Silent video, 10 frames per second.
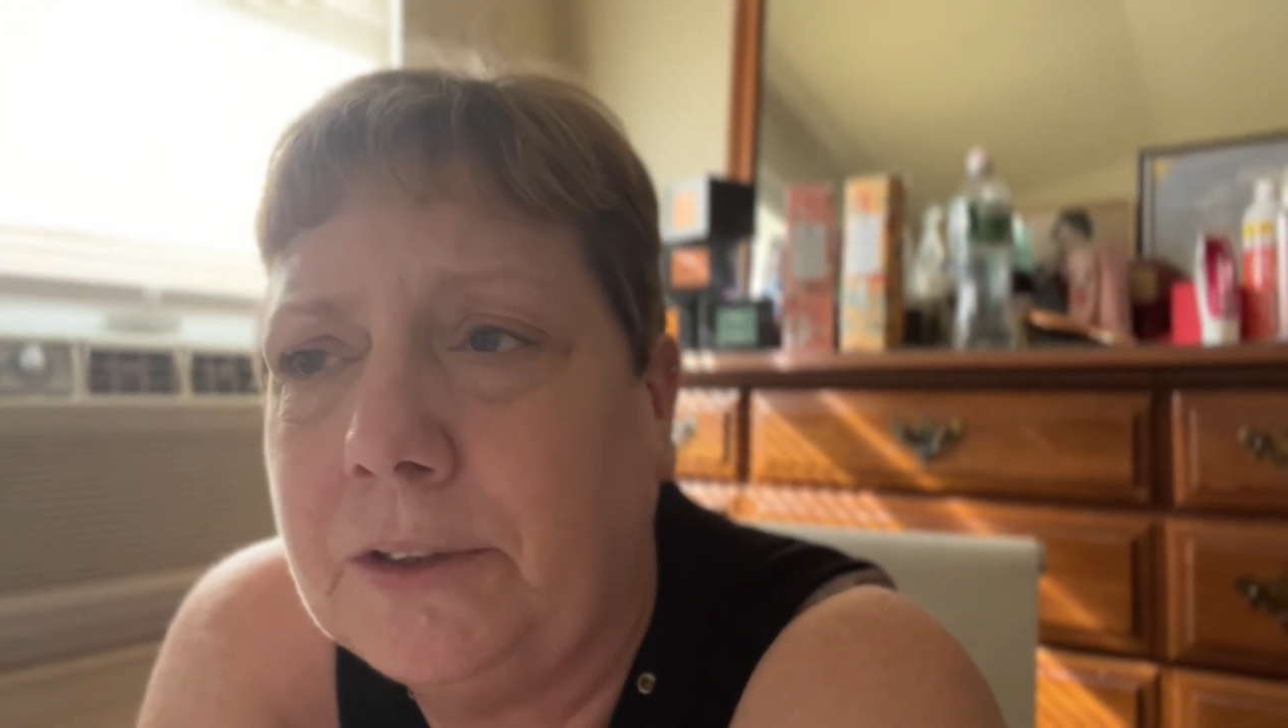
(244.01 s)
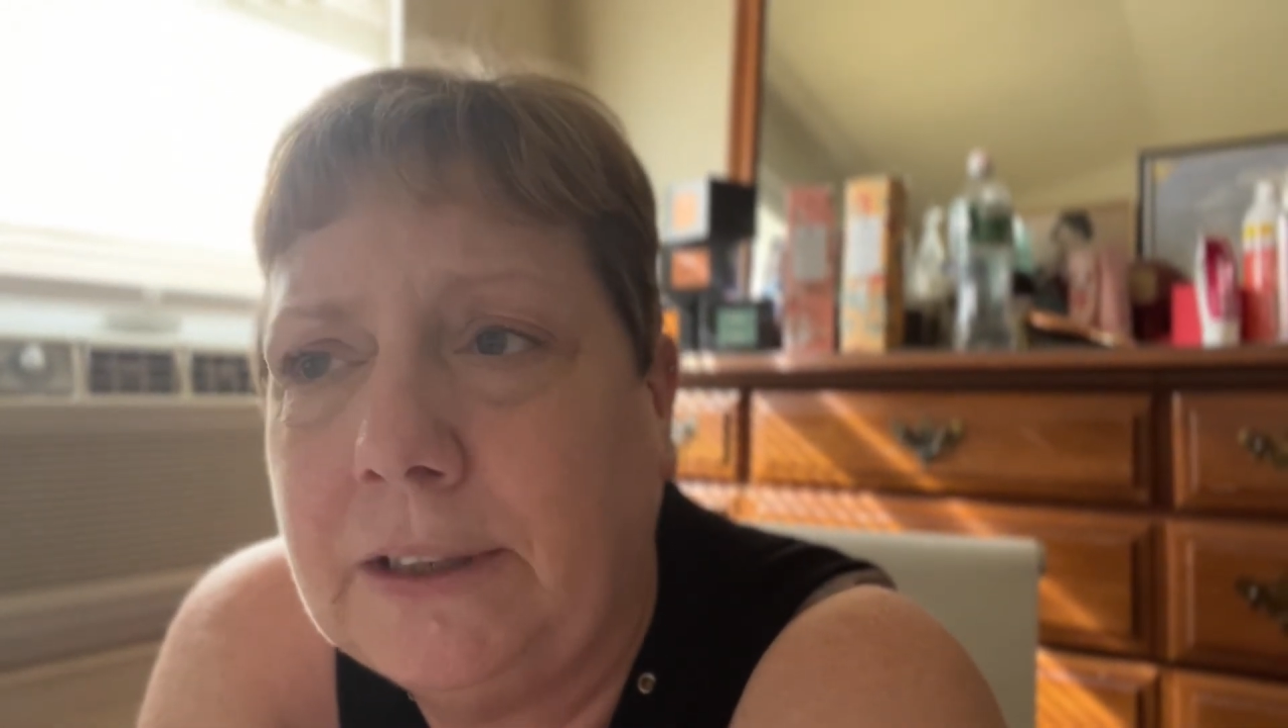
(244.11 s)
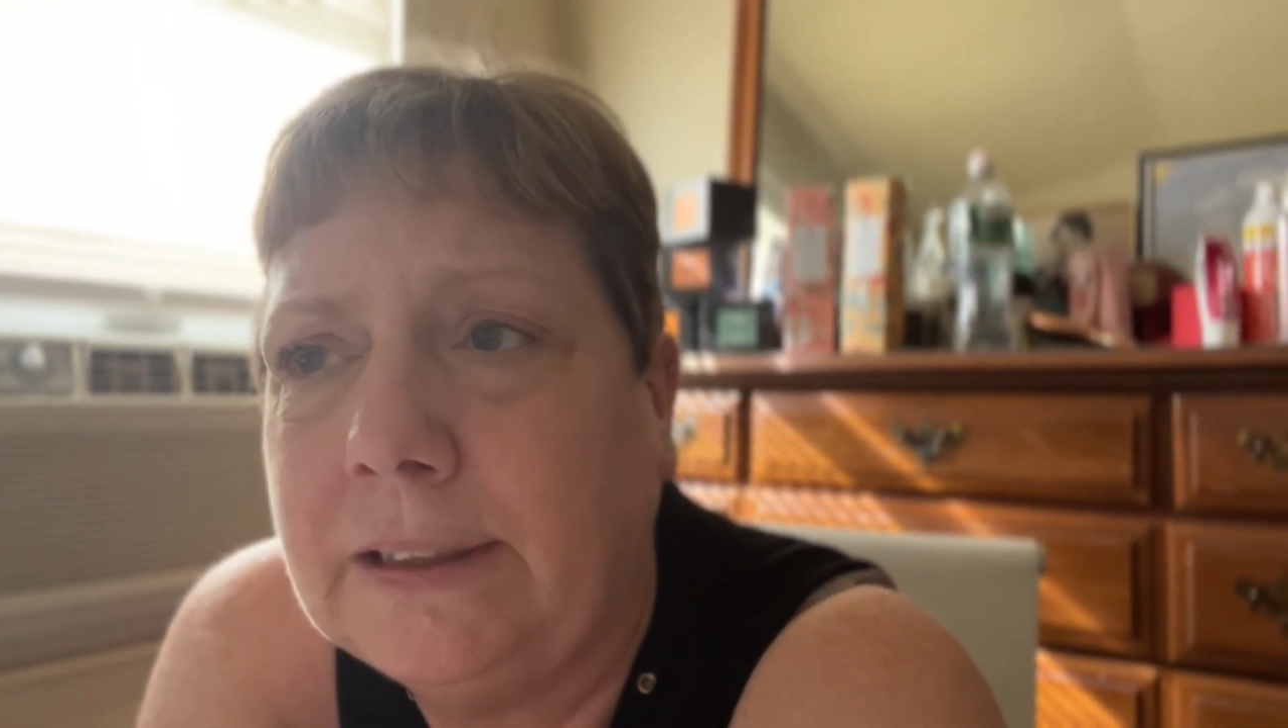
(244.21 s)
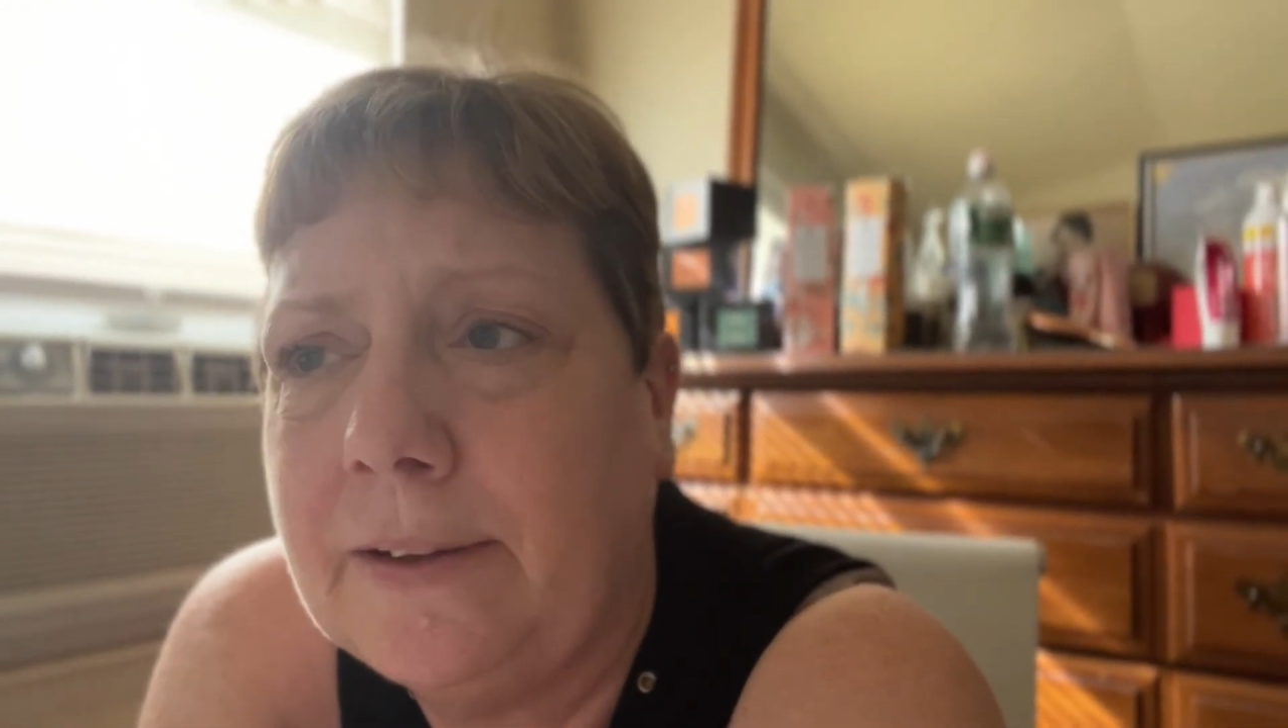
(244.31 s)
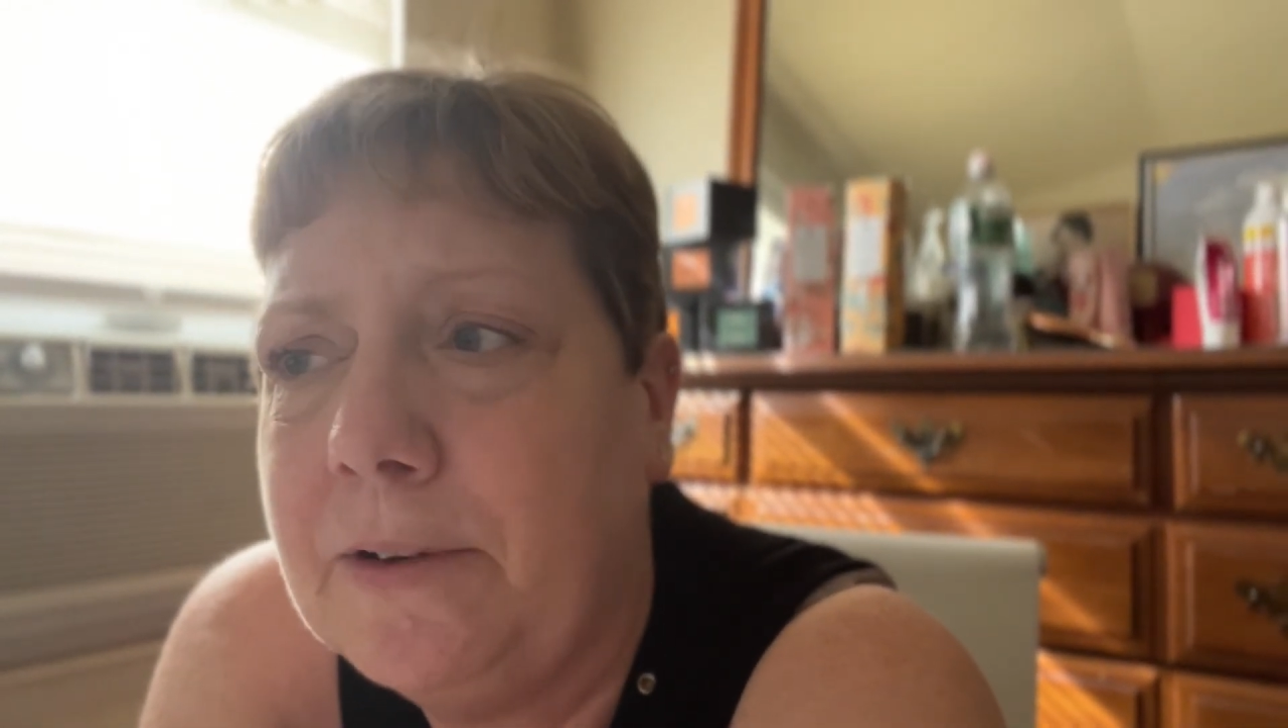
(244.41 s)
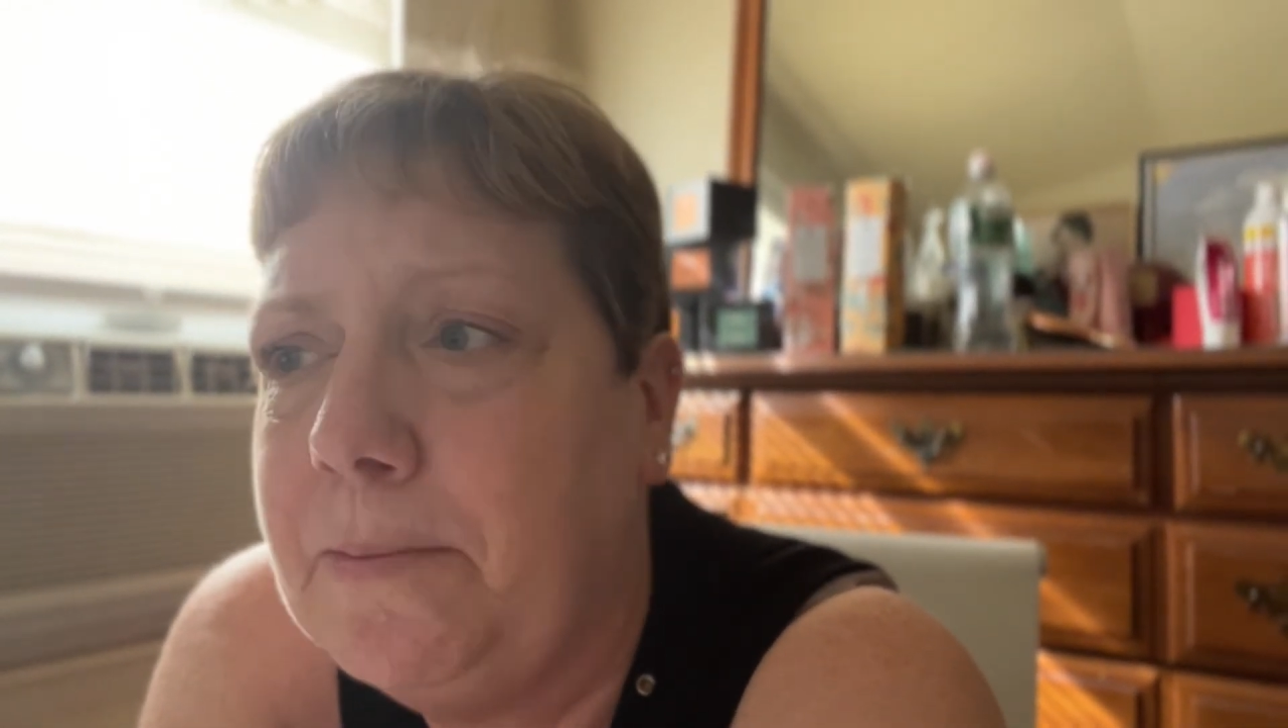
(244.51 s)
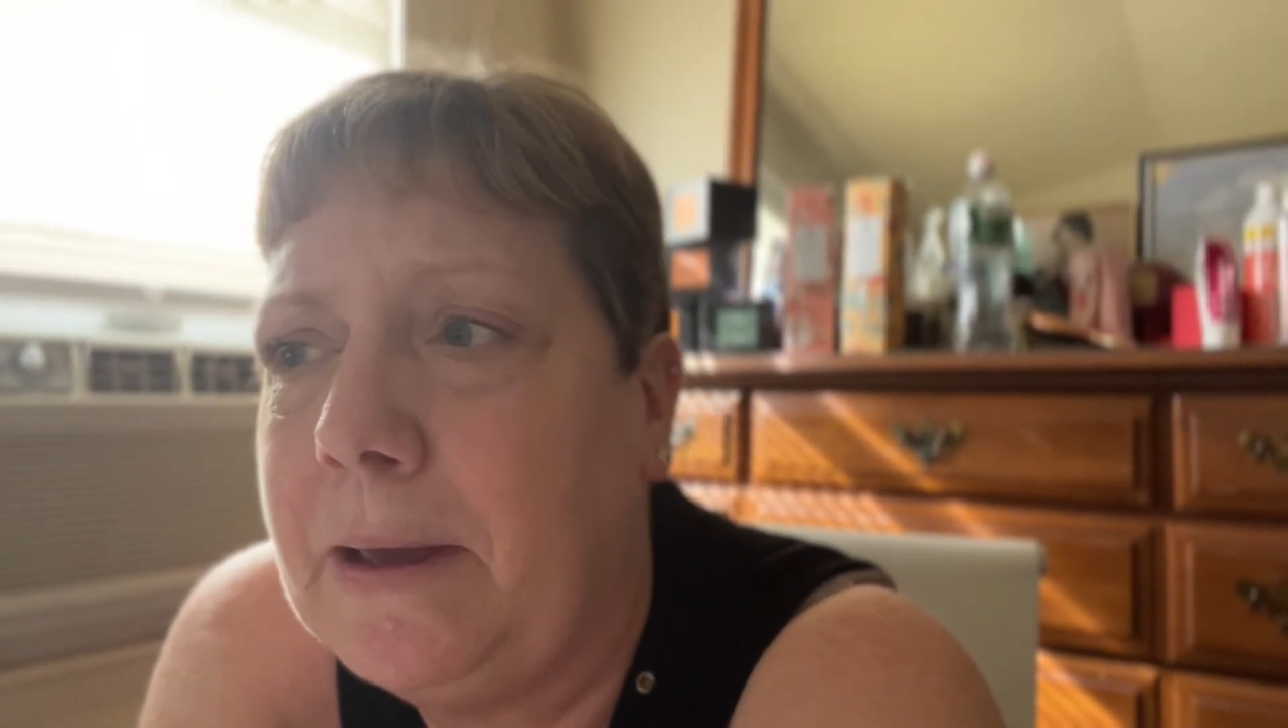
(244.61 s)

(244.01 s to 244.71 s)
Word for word: She is having a